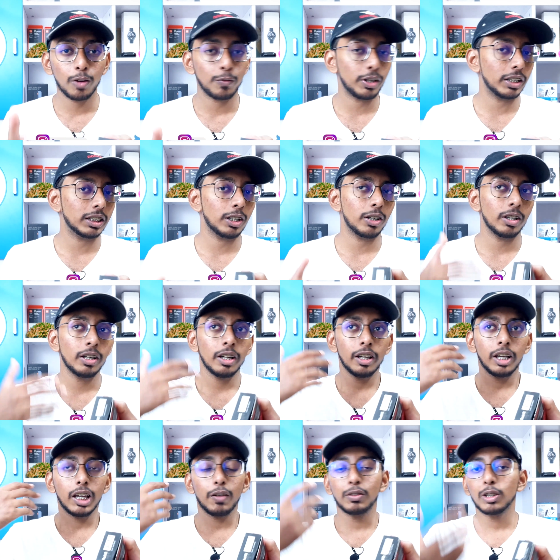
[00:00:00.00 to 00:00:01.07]
If
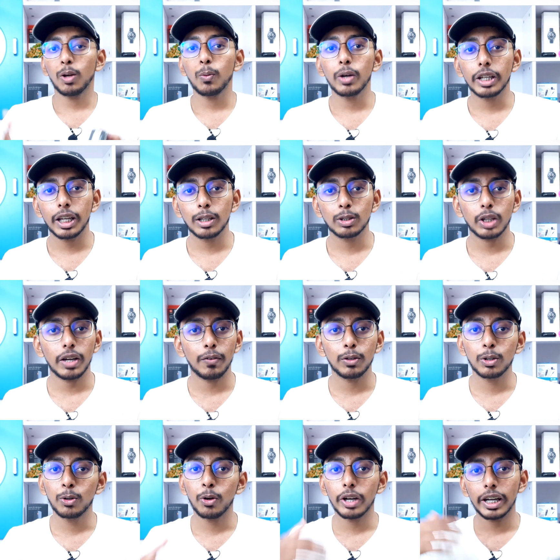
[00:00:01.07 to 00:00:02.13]
it's not working, so I have
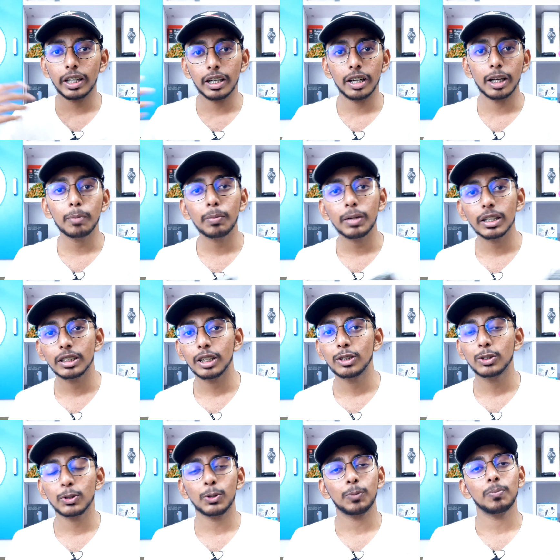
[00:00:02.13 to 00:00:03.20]
to go again and replace it.
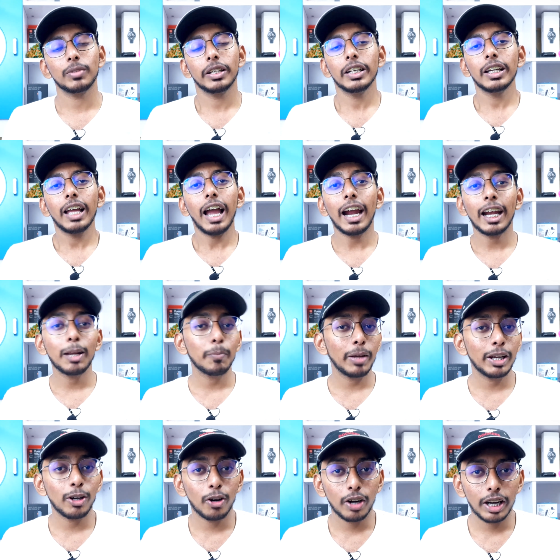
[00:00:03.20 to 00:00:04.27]
So I didn't buy
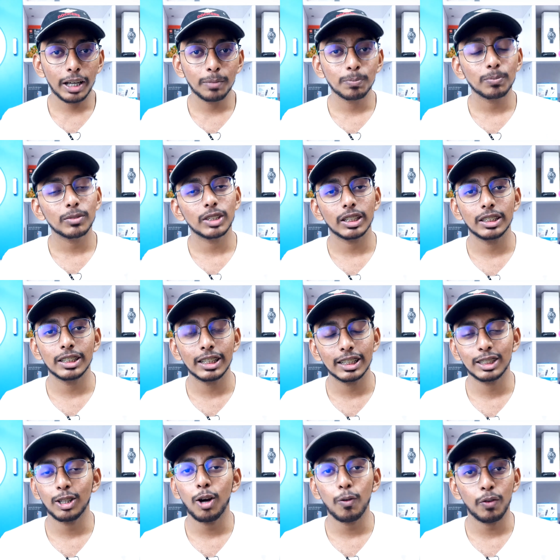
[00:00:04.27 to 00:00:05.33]
it online. It's
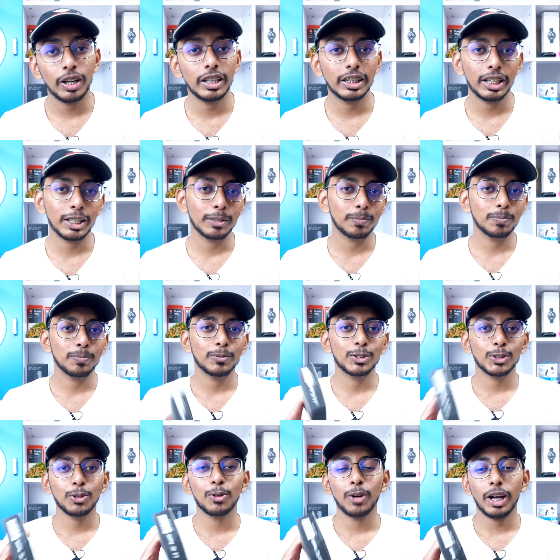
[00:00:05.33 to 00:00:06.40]
just an offline thing.
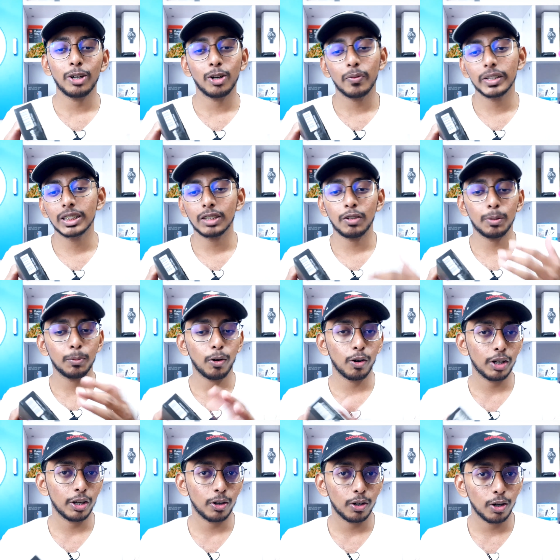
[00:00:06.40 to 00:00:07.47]
So I don't know whether it's available
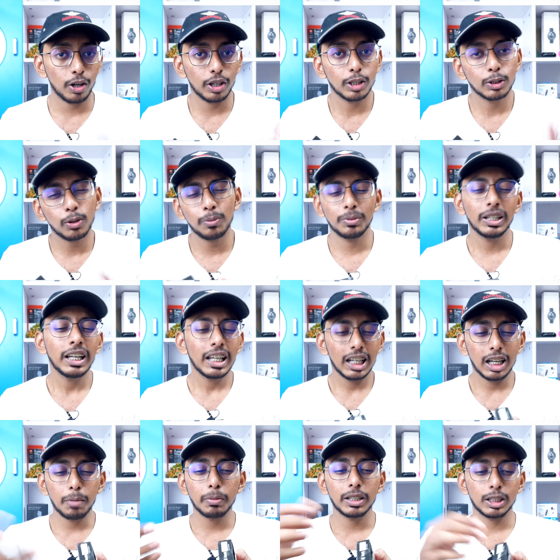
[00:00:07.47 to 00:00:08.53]
online or not. So
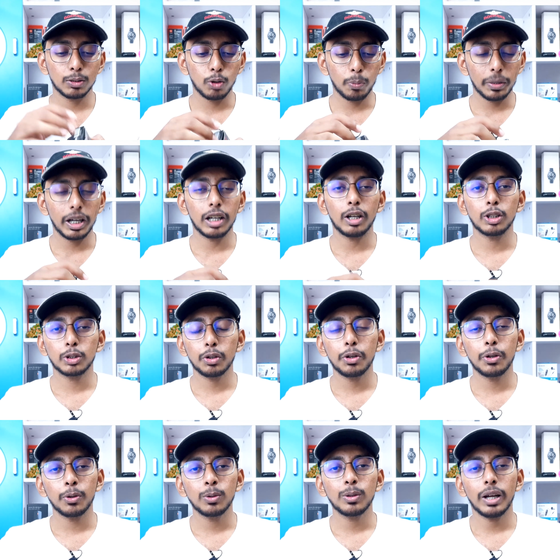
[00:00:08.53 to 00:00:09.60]
let me just open it and show
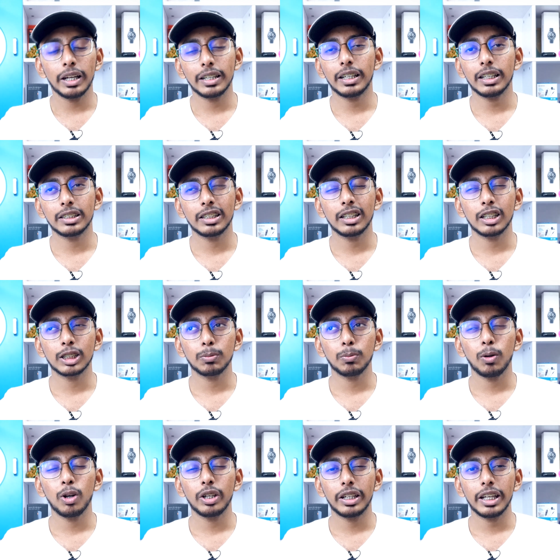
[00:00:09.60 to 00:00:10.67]
you and test it, a
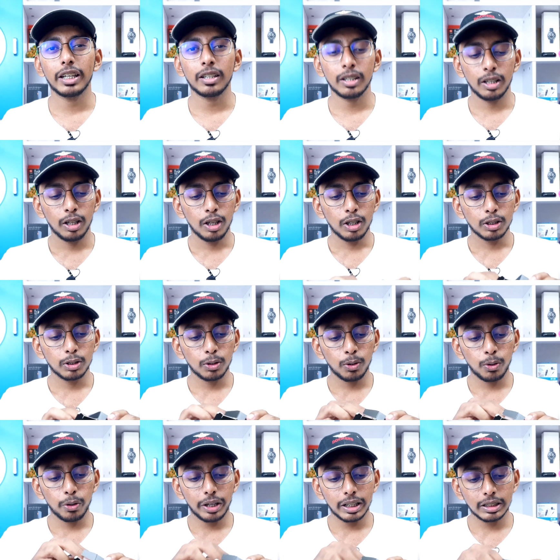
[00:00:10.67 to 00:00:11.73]
small thing.
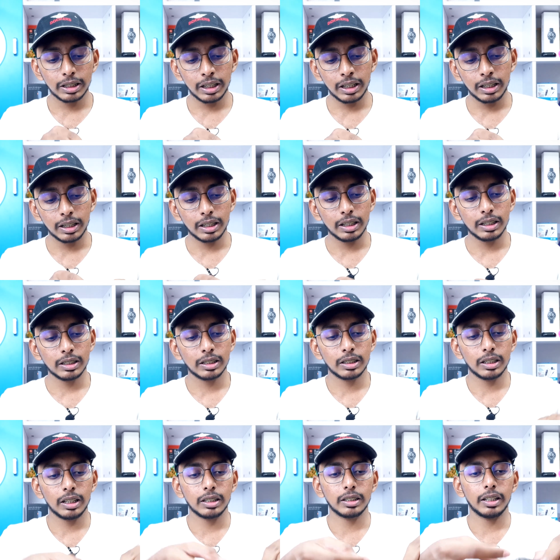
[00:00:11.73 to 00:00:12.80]
So you can see this
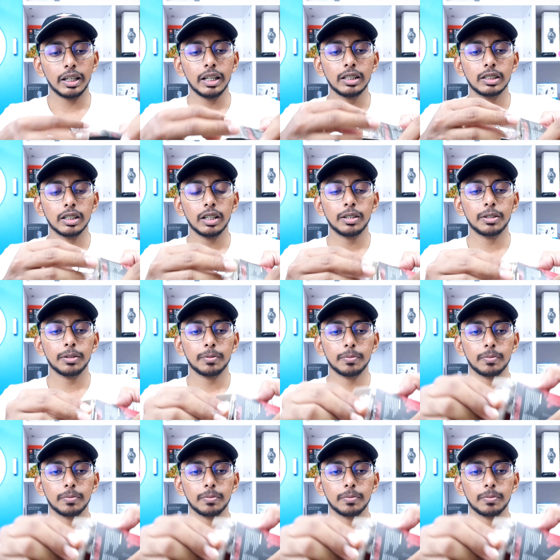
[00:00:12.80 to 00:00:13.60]
is the headset.